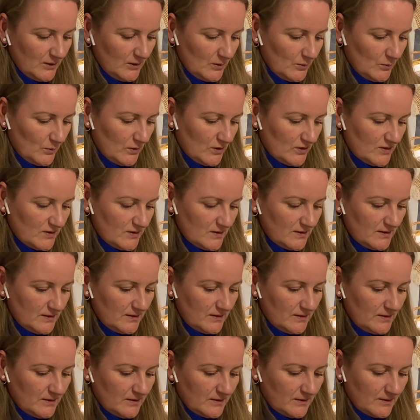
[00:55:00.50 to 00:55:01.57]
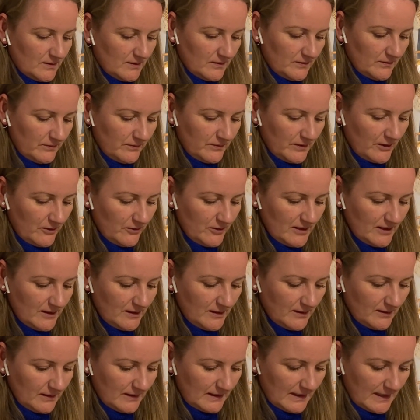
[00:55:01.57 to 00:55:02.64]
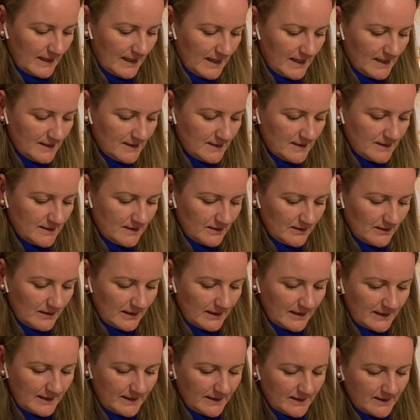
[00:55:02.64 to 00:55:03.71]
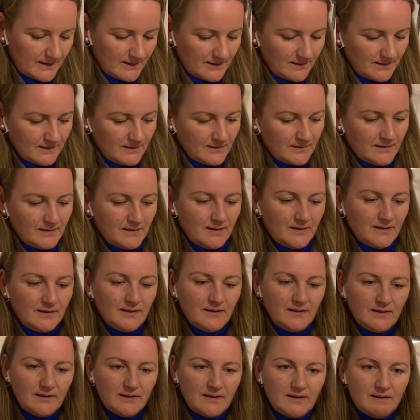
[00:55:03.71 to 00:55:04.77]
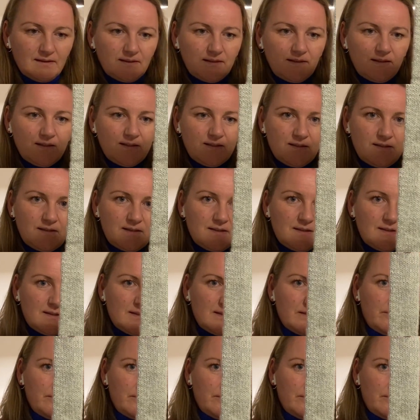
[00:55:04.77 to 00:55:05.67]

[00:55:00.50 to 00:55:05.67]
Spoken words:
was the very last leg. And this is the